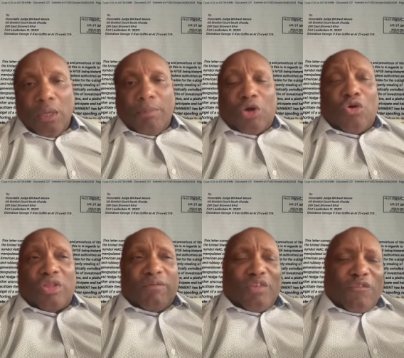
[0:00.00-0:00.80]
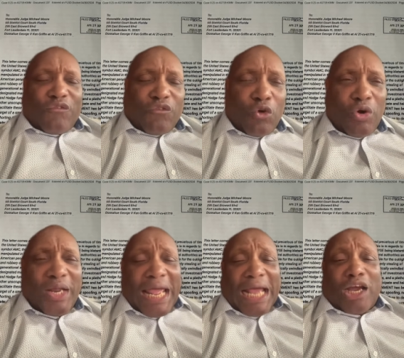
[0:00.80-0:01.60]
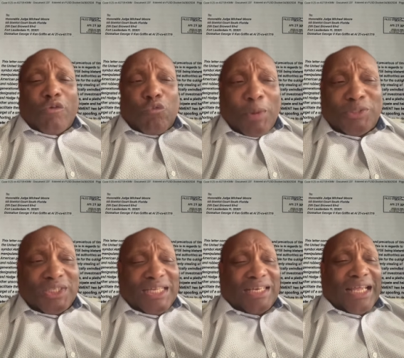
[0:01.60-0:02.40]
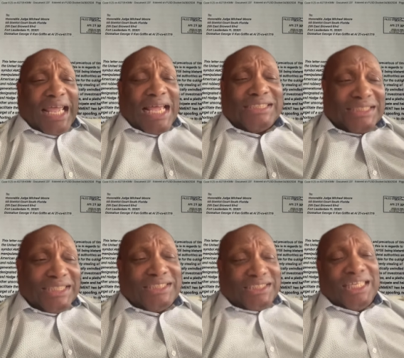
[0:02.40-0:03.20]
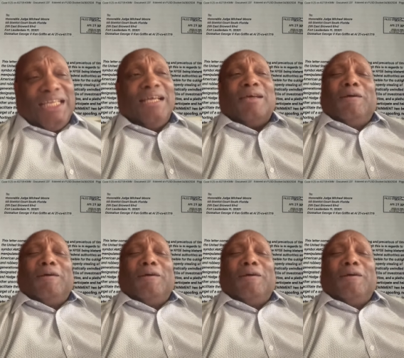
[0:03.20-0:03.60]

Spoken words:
because of the fraud and corruption that the SEC